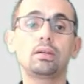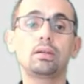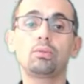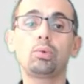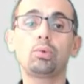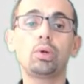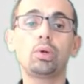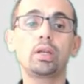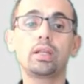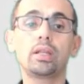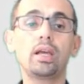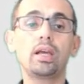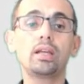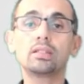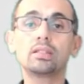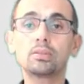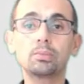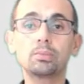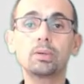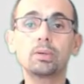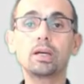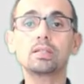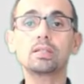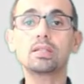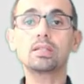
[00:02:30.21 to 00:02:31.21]
where the
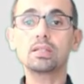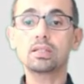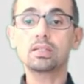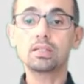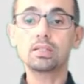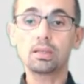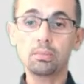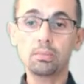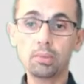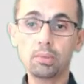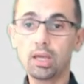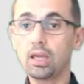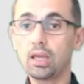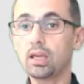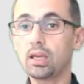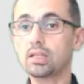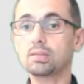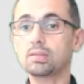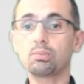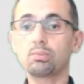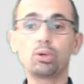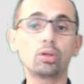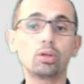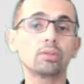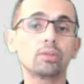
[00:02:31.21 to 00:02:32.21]
enterprise system
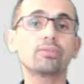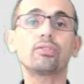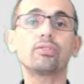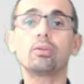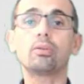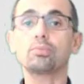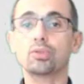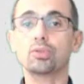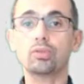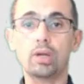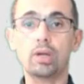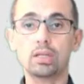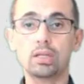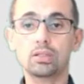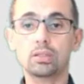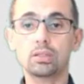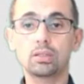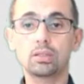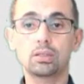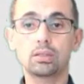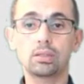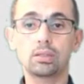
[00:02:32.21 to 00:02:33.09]
is built from scratch,